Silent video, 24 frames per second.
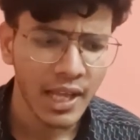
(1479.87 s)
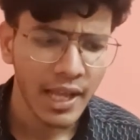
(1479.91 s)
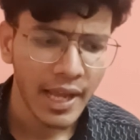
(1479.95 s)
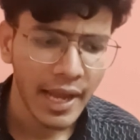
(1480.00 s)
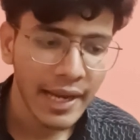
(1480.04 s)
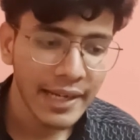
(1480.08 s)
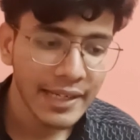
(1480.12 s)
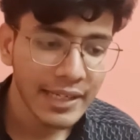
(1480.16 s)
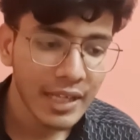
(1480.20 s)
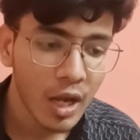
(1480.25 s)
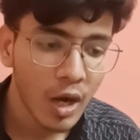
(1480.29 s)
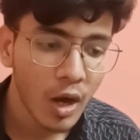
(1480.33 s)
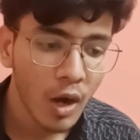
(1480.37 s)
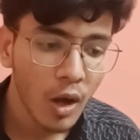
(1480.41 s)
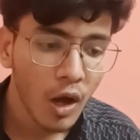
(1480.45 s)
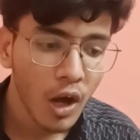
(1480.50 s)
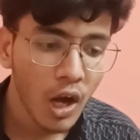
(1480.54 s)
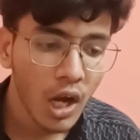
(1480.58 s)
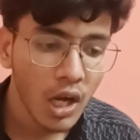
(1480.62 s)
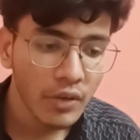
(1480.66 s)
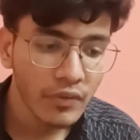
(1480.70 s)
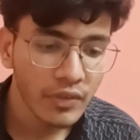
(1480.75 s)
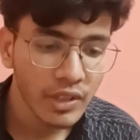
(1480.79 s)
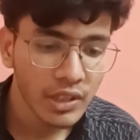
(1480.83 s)
and
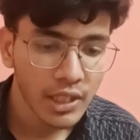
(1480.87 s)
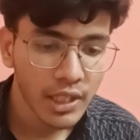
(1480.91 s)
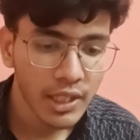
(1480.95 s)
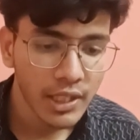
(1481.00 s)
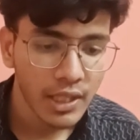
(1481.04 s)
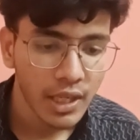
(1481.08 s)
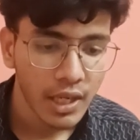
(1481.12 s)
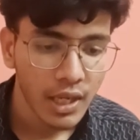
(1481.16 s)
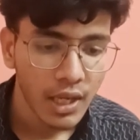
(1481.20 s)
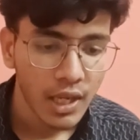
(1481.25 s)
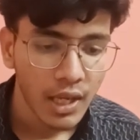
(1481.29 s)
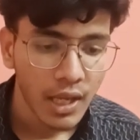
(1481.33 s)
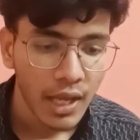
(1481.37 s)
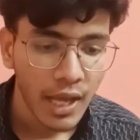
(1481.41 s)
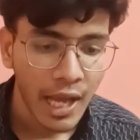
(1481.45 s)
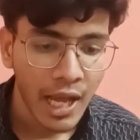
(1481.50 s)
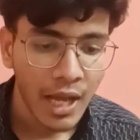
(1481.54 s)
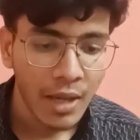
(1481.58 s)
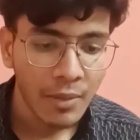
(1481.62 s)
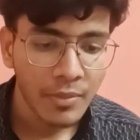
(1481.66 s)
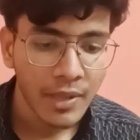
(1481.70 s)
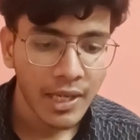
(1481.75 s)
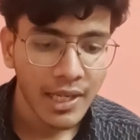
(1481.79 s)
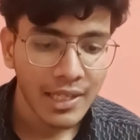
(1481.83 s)
along with it I
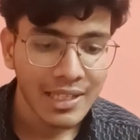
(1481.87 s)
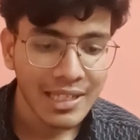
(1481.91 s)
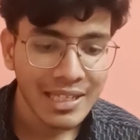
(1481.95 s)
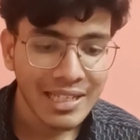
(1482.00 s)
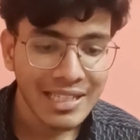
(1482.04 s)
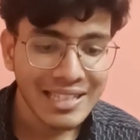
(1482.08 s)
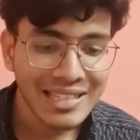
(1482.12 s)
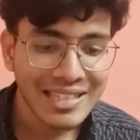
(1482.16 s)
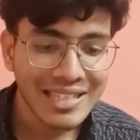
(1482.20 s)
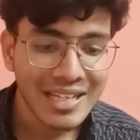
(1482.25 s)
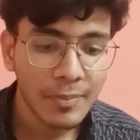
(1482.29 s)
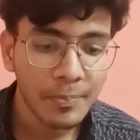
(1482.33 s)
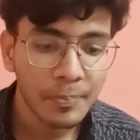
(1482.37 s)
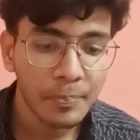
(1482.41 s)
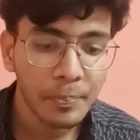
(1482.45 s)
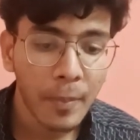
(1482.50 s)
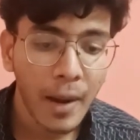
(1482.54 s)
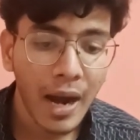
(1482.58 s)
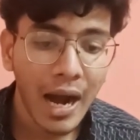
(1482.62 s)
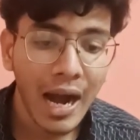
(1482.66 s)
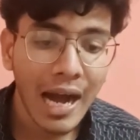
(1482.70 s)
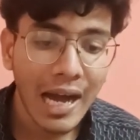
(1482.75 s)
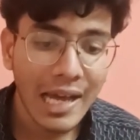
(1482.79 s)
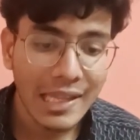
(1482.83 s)
am getting the
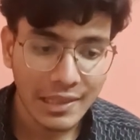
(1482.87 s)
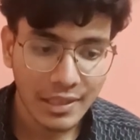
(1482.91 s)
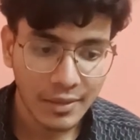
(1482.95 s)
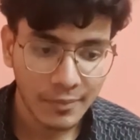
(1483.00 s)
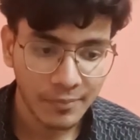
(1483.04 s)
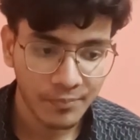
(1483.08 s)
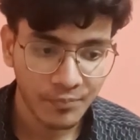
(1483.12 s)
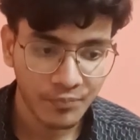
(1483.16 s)
path,